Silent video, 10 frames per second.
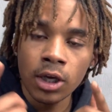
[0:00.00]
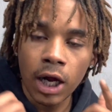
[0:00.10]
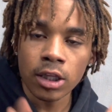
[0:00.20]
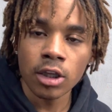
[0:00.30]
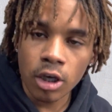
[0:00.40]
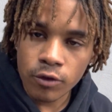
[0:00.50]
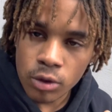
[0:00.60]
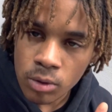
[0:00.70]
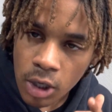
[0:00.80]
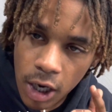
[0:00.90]
I love
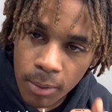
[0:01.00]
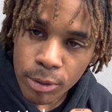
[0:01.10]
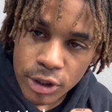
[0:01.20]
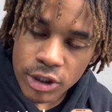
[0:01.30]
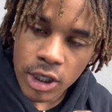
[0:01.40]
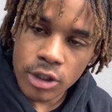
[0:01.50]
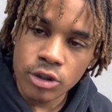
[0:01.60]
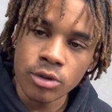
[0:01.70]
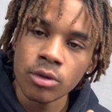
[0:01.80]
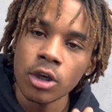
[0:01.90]
you. I appreciate
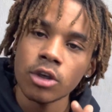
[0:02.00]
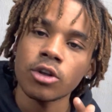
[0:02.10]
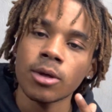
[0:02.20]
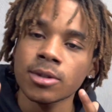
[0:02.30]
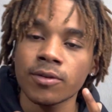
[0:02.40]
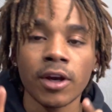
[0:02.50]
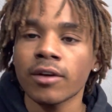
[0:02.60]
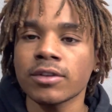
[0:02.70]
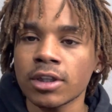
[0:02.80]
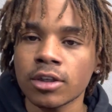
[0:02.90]
you, you know what I'm saying, for
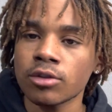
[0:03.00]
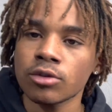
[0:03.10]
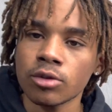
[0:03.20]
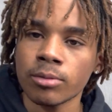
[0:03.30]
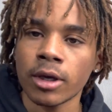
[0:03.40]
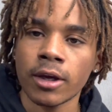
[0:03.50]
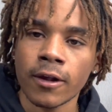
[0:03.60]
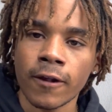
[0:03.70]
everything you do, man.